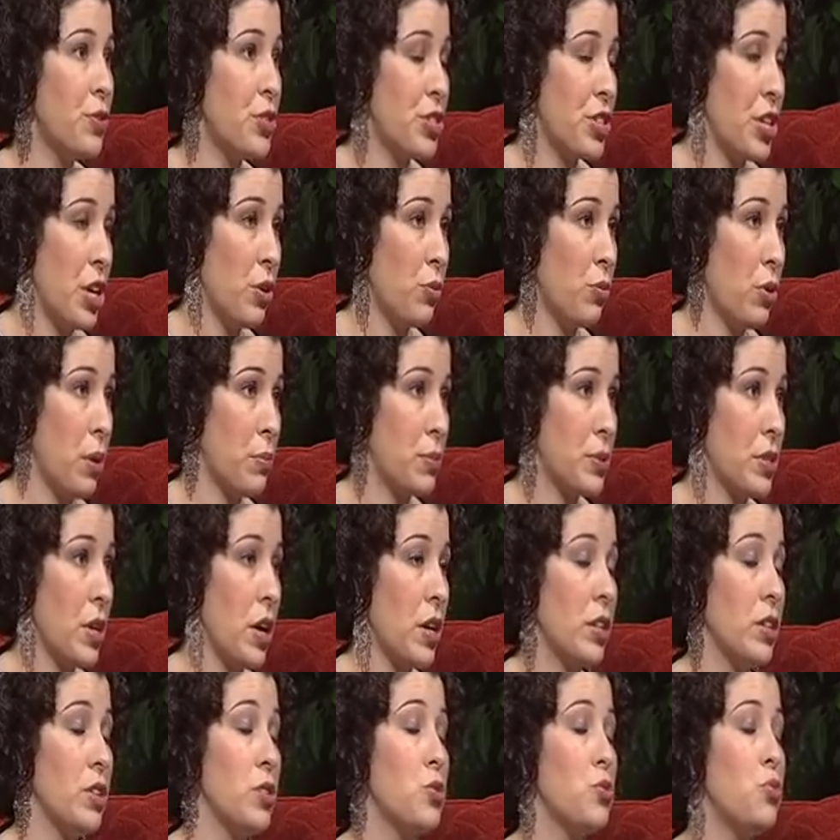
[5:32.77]
of State
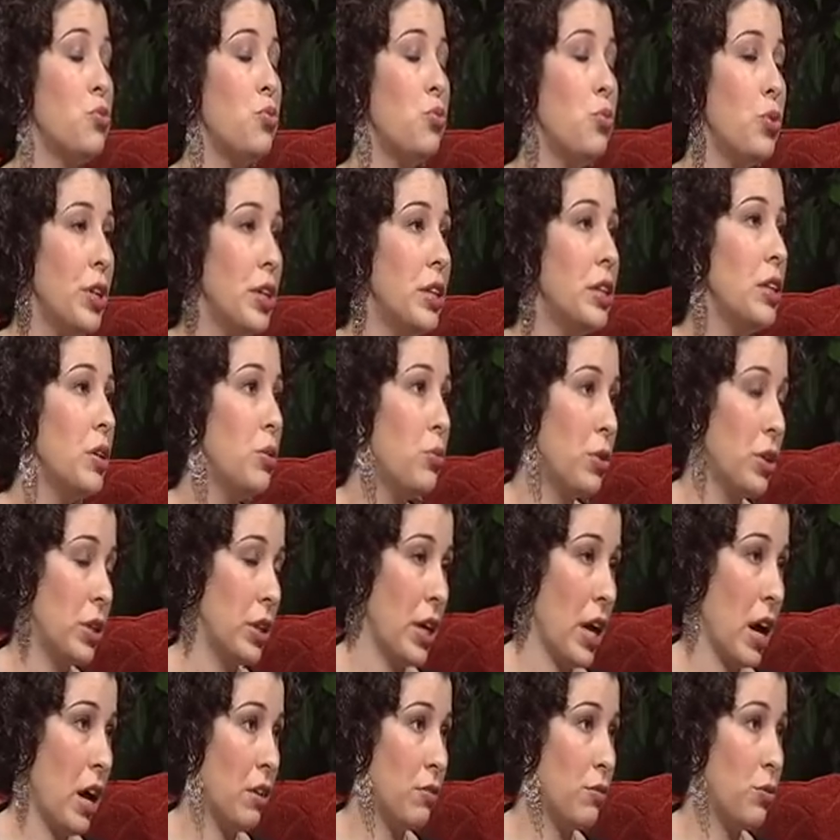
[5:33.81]
website is really, really
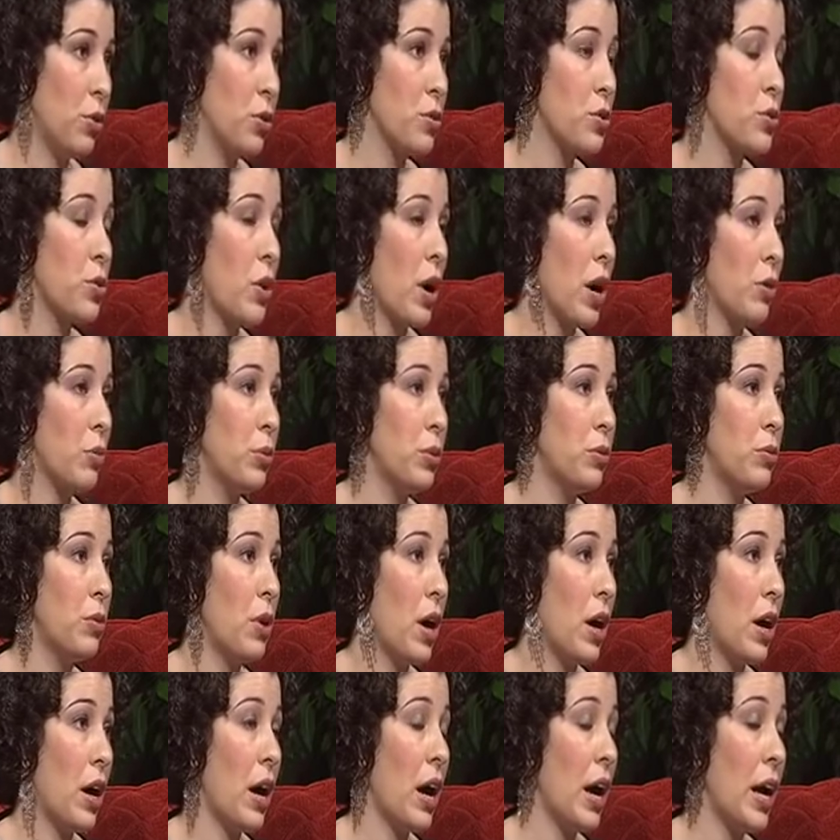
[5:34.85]
helpful. So I would
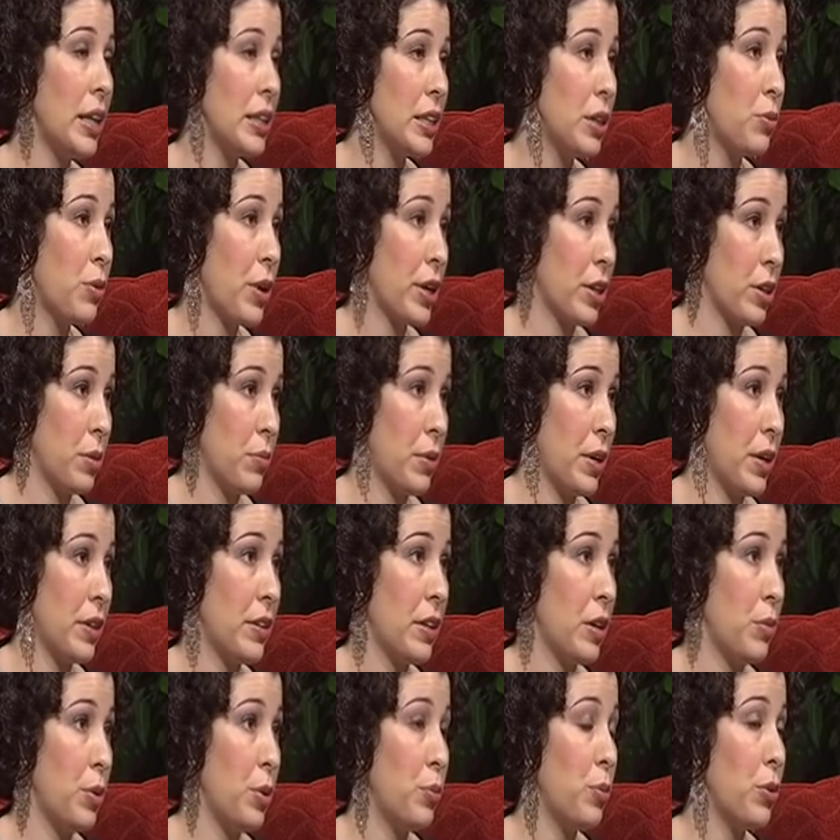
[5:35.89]
highly recommend
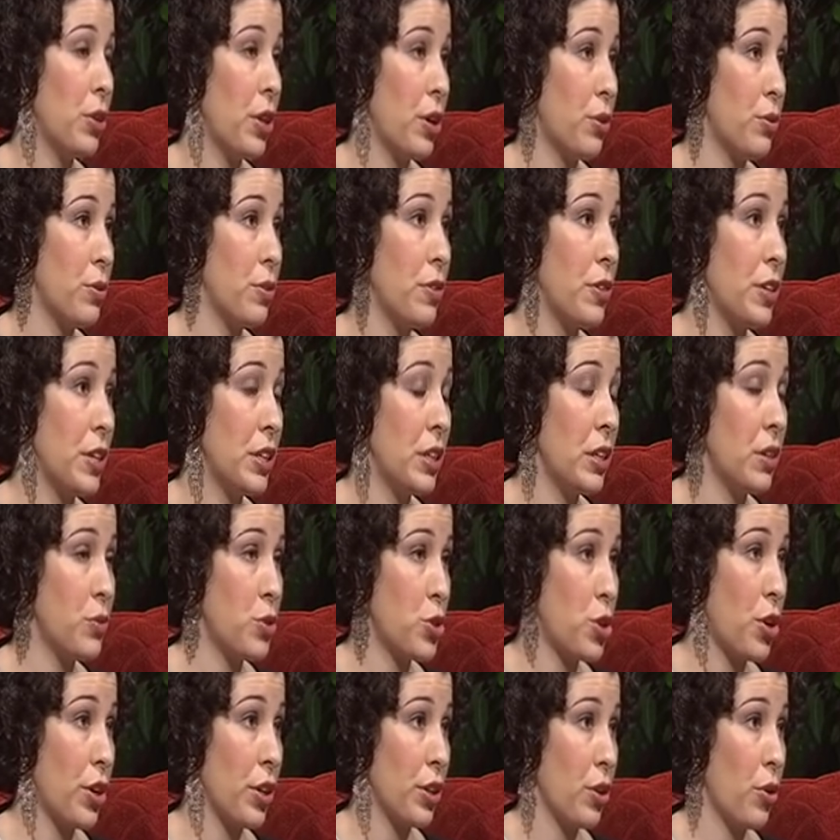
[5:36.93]
that people that are thinking of
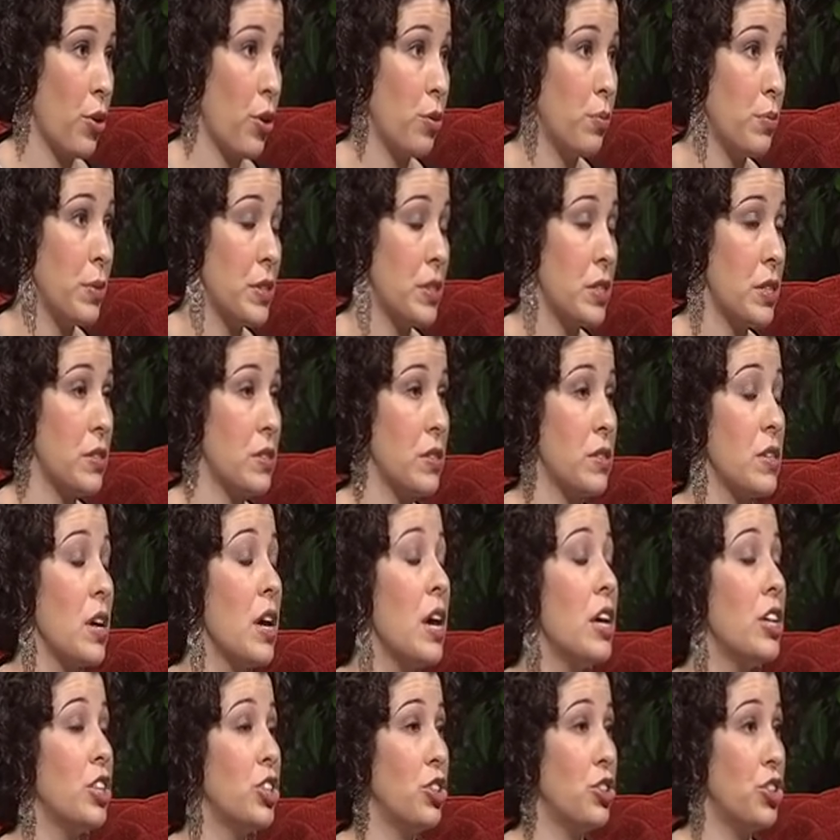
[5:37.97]
starting their own businesses
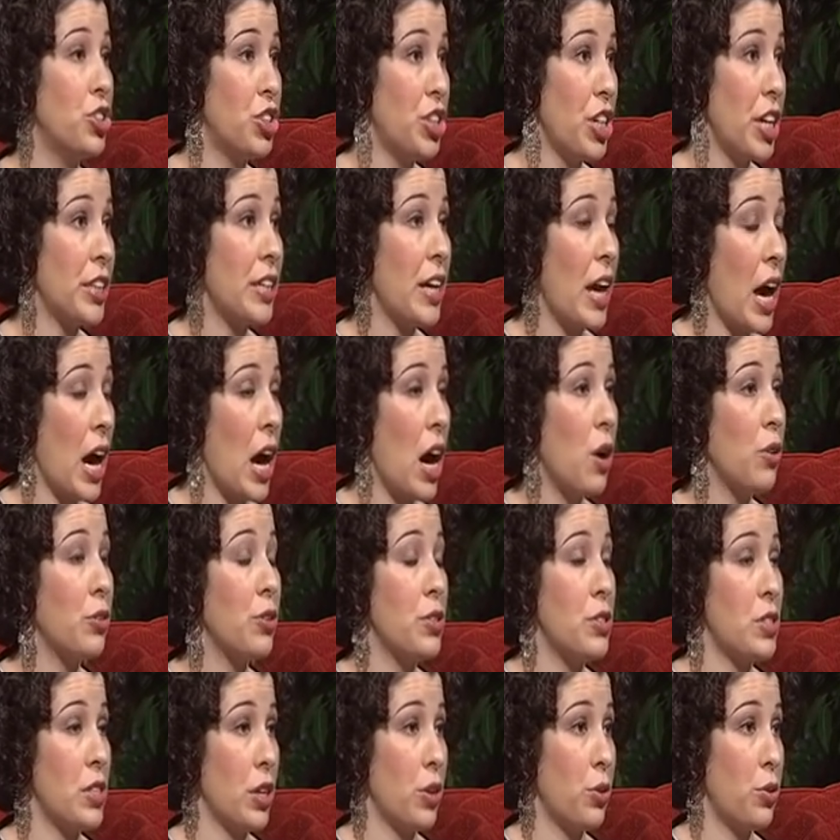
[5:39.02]
to check out the
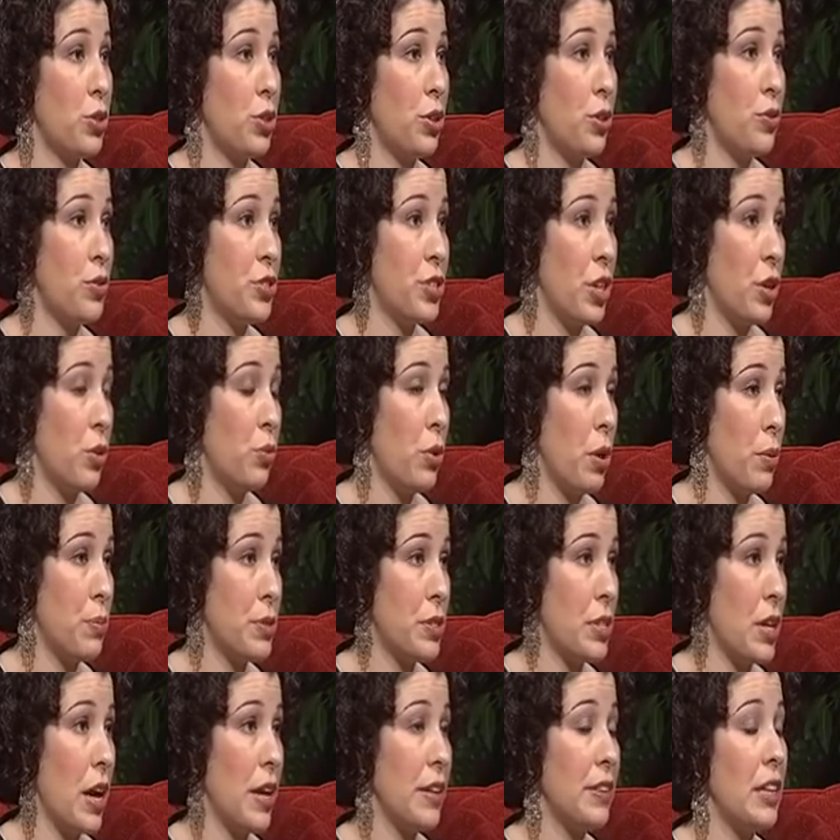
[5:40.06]
Secretary of State
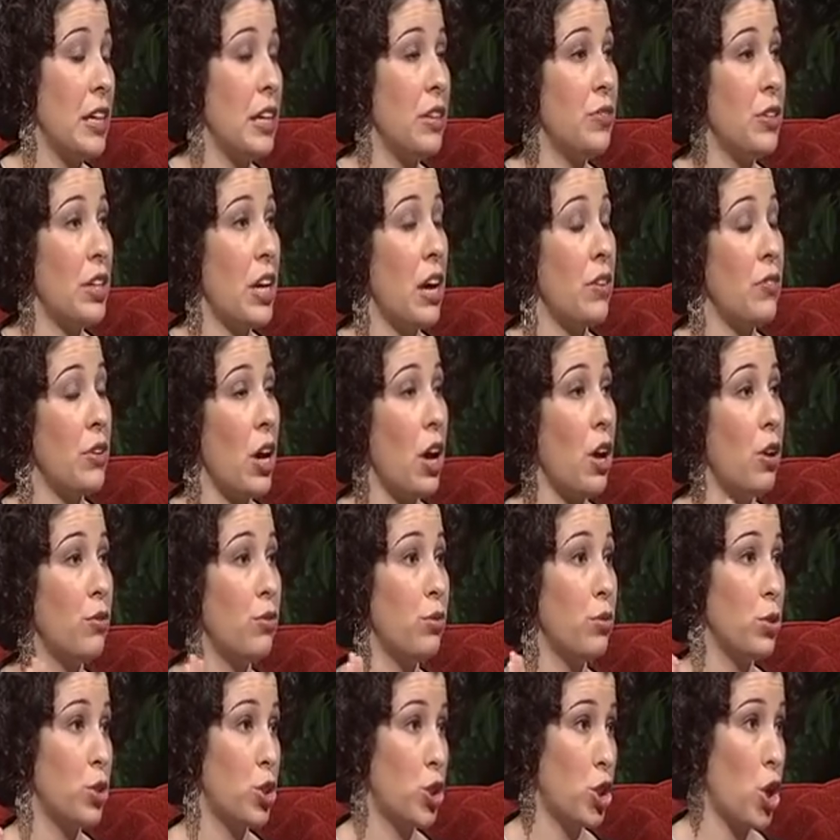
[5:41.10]
website. They even have a
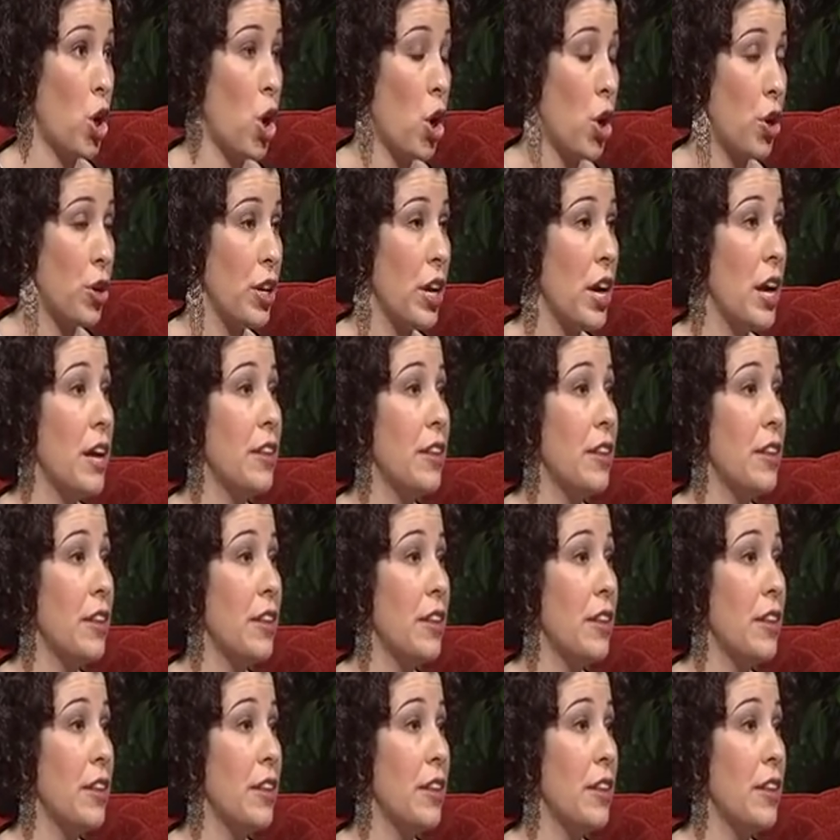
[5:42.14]
helpful chart